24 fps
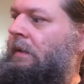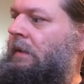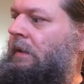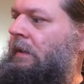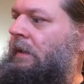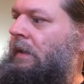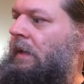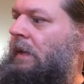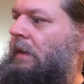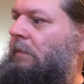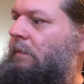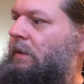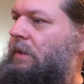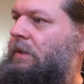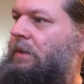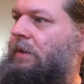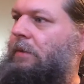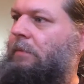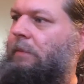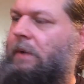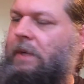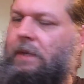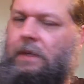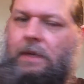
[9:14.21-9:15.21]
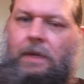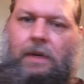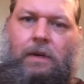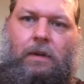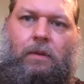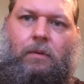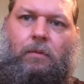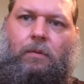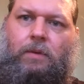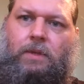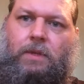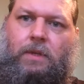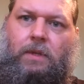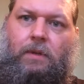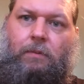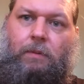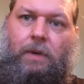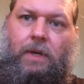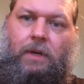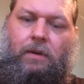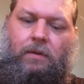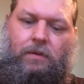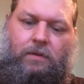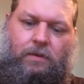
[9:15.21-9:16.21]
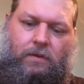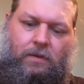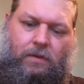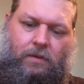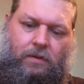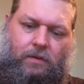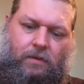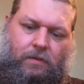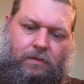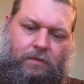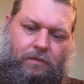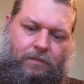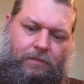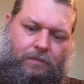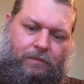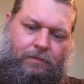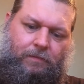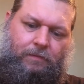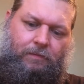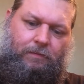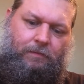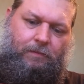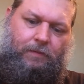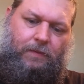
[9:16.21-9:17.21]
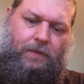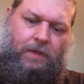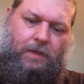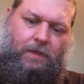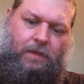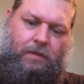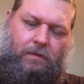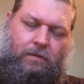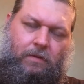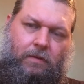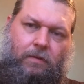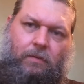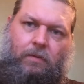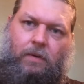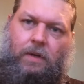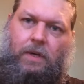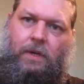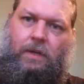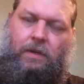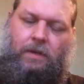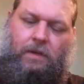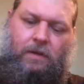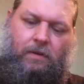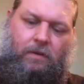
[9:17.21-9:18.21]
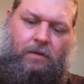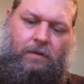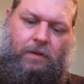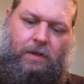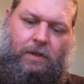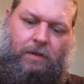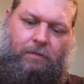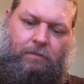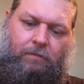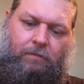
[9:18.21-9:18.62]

I'm assuming that other one's in the mail still. I don't know why the hell they,